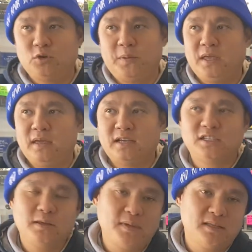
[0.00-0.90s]
2 PE
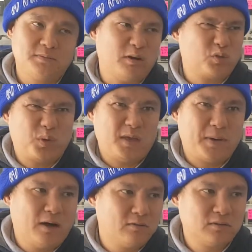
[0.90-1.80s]
actually means about
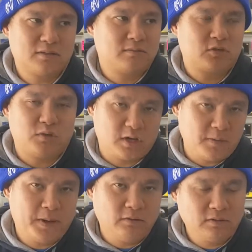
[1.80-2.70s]
20 pounds to
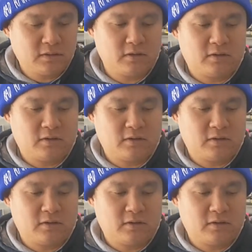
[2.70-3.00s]
30 pounds.